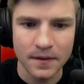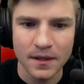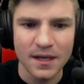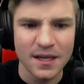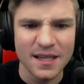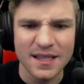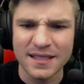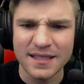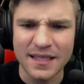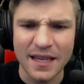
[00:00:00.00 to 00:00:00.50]

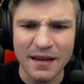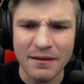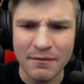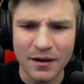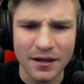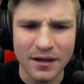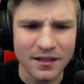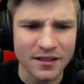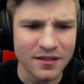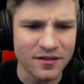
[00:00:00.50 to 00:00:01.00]
Same
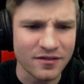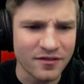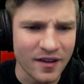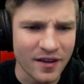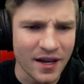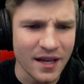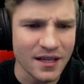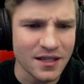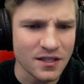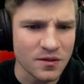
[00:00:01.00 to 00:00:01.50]
amount of
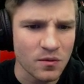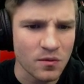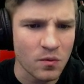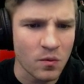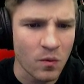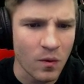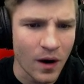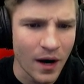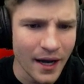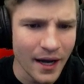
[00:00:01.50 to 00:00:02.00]
defense.
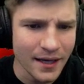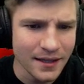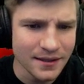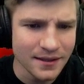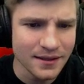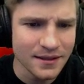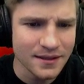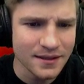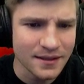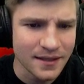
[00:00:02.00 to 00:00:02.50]
Why is it
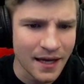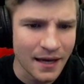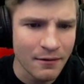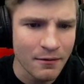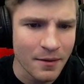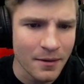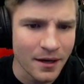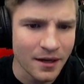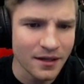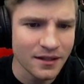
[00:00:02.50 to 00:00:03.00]
the same
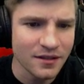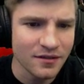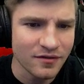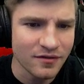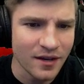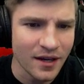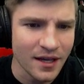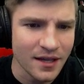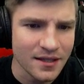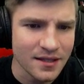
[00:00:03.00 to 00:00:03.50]
amount of
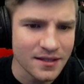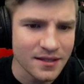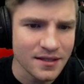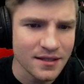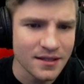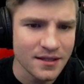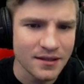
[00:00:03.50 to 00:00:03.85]
defense?